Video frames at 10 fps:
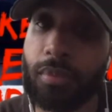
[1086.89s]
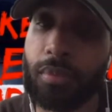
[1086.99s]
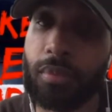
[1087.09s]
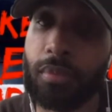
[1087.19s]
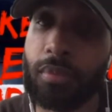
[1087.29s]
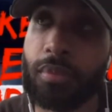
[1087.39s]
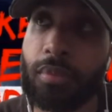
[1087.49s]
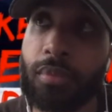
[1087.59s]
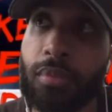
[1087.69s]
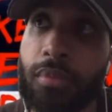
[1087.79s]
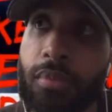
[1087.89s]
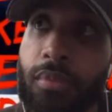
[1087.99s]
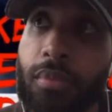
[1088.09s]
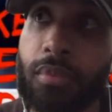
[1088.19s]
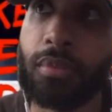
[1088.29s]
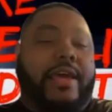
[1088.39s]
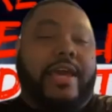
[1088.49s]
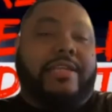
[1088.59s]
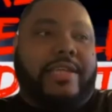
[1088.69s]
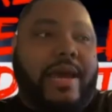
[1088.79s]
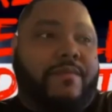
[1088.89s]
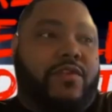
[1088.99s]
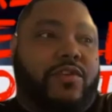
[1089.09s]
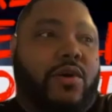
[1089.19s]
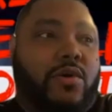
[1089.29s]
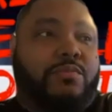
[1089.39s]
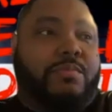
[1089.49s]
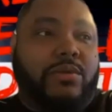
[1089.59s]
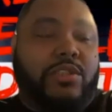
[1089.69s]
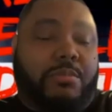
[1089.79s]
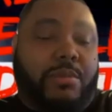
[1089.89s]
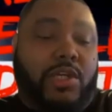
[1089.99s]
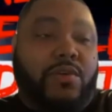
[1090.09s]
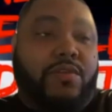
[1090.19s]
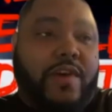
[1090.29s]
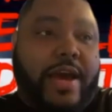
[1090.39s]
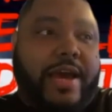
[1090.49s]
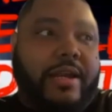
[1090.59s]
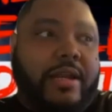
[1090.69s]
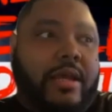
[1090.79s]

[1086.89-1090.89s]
so there's no need for that it's time for those belts to be unified